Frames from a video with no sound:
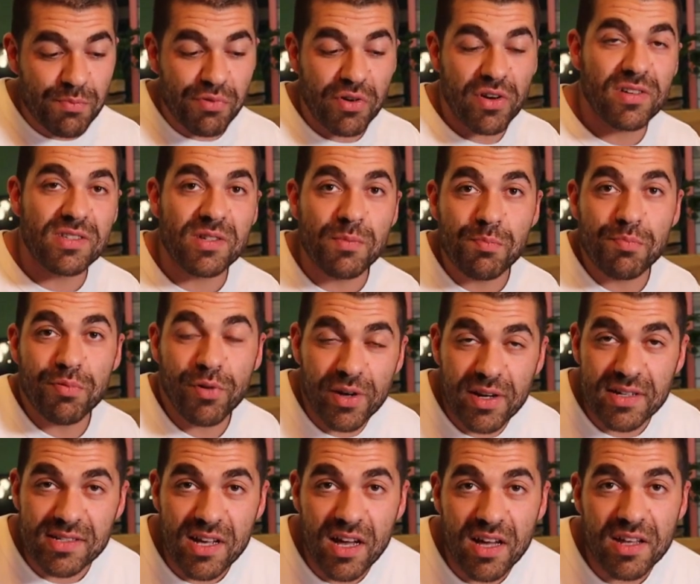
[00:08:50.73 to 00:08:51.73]
the product on
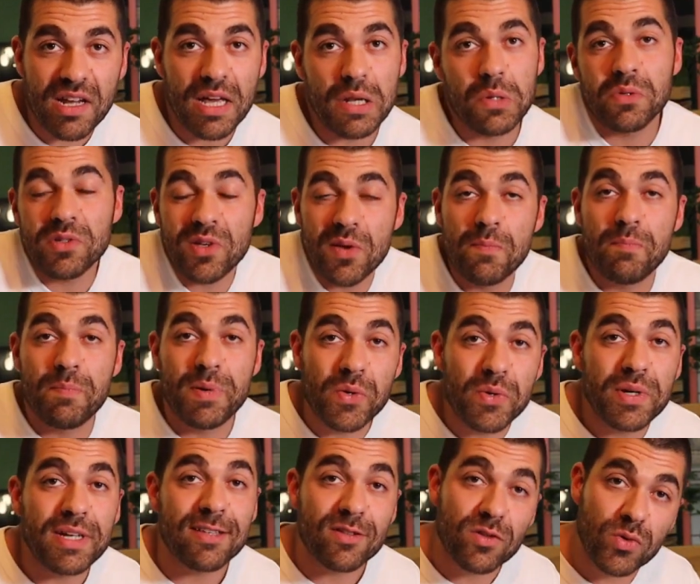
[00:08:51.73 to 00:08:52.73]
Product Hunt, and also
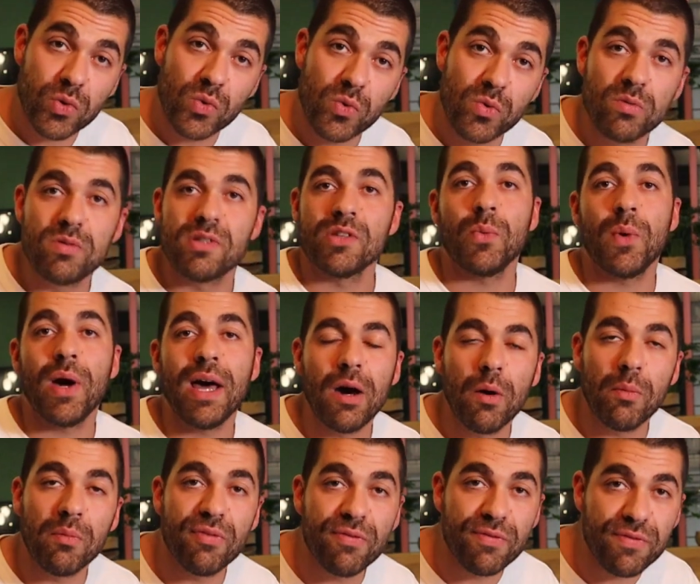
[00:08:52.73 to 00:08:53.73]
building tools that will
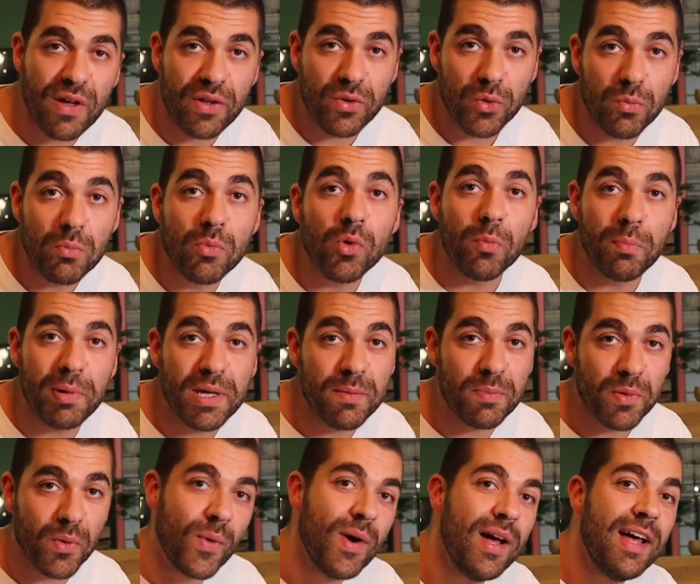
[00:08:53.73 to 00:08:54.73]
help funnel more
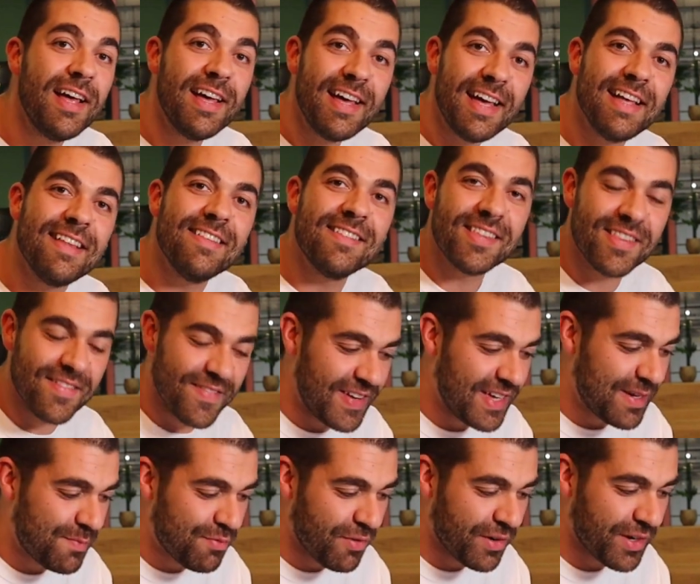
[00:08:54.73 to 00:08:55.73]
people into the
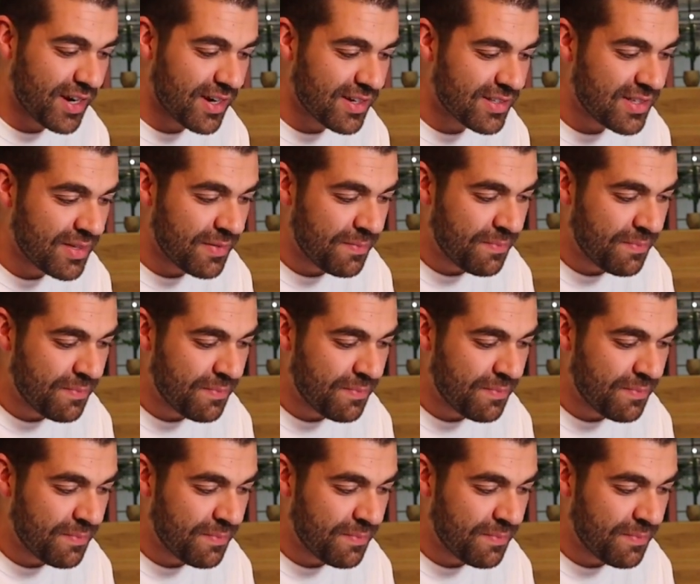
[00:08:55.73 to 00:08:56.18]
Veed product.